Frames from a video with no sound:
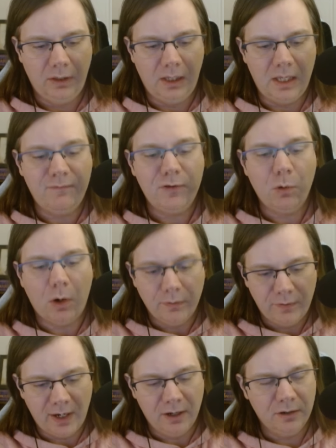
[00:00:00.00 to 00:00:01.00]
If you are
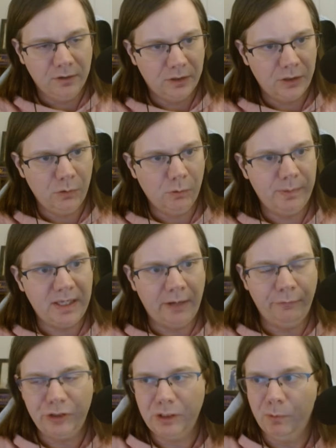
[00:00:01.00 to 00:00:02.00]
there, you will be
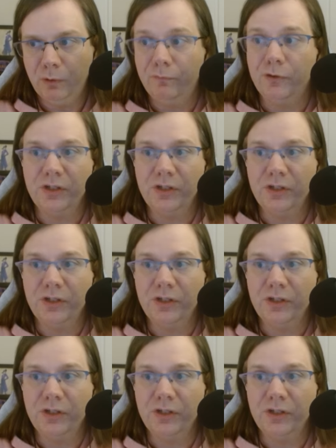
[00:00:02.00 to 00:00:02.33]
eligible for